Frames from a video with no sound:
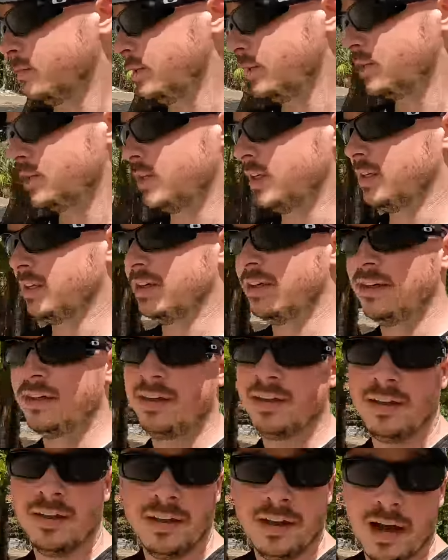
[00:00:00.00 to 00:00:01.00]
which
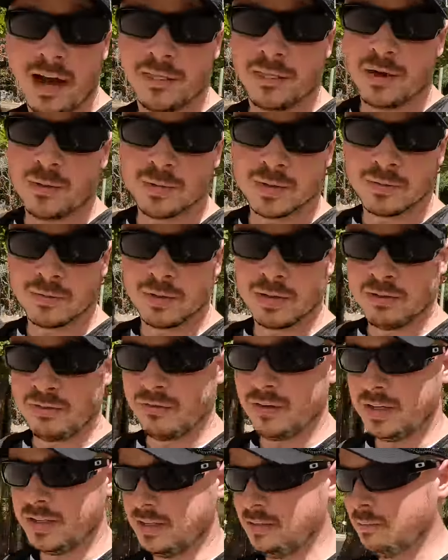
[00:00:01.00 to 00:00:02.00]
I thought was really
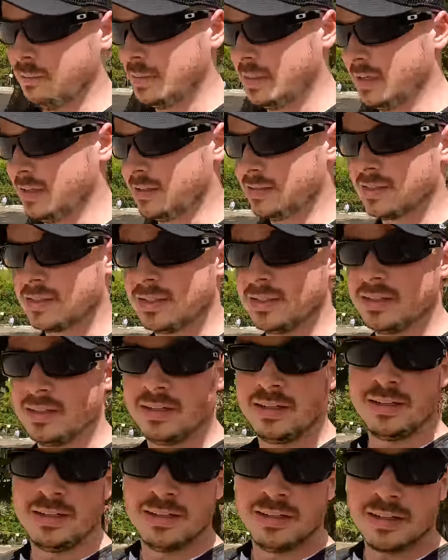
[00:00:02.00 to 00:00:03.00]
funny because
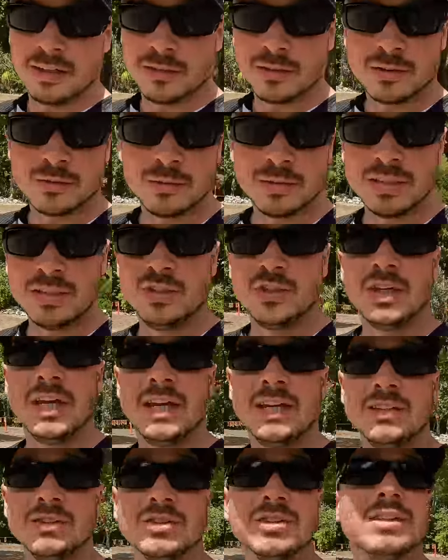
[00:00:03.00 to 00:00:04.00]
nothing's really
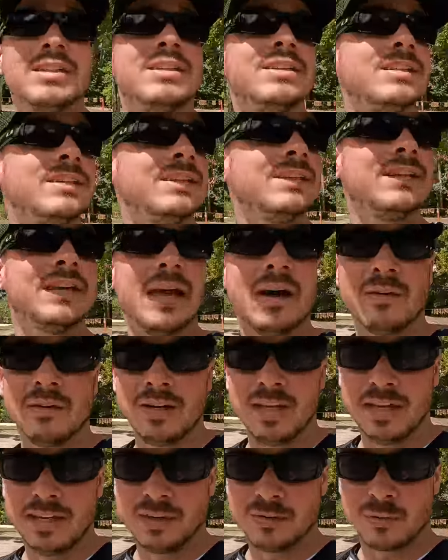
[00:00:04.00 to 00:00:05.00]
changed
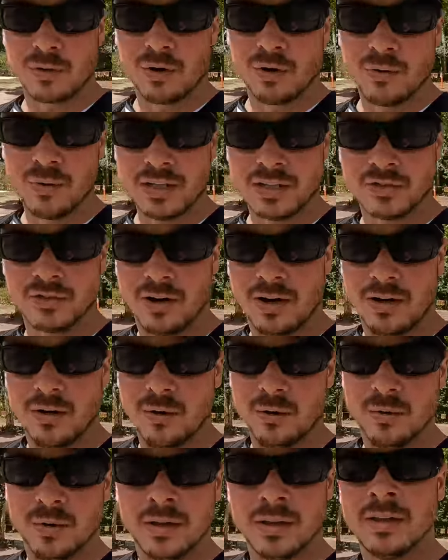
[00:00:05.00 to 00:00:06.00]
nowadays. We're always trying
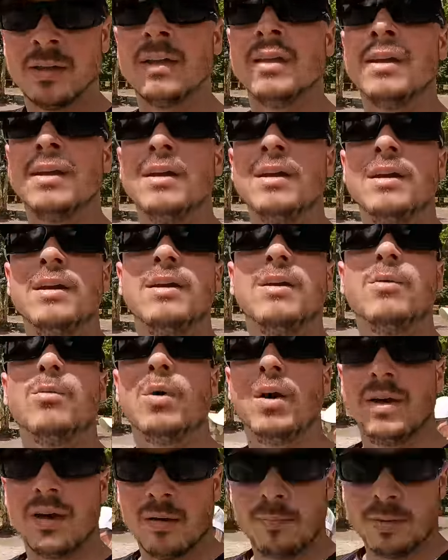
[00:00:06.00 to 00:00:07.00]
to
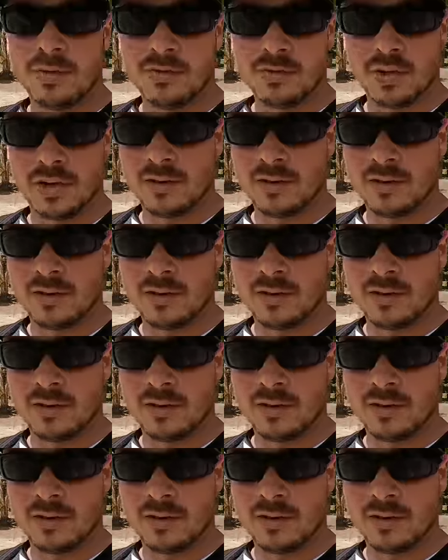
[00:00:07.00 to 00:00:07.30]
one-up each